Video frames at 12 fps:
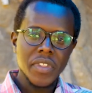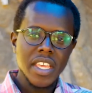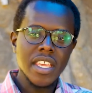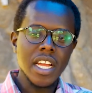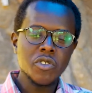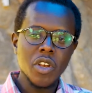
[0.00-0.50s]

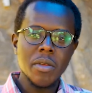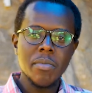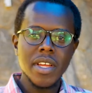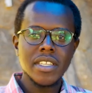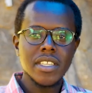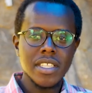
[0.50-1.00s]
he actually
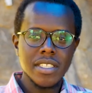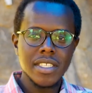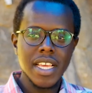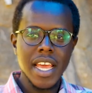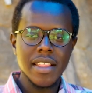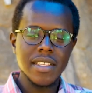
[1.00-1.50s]
met this
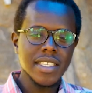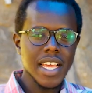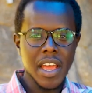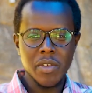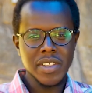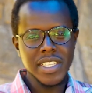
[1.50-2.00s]
guy
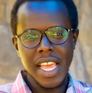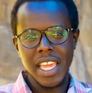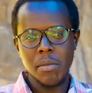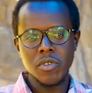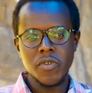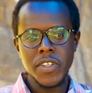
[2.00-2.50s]

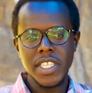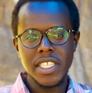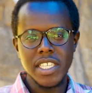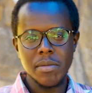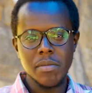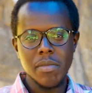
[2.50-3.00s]
came to
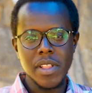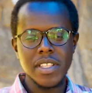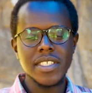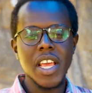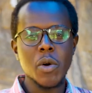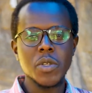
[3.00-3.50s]
visit him, and
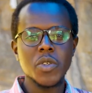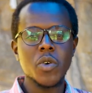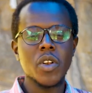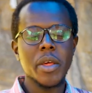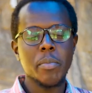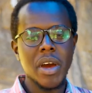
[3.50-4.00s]
this guy was
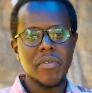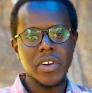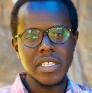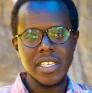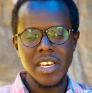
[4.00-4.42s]
called Epaphras.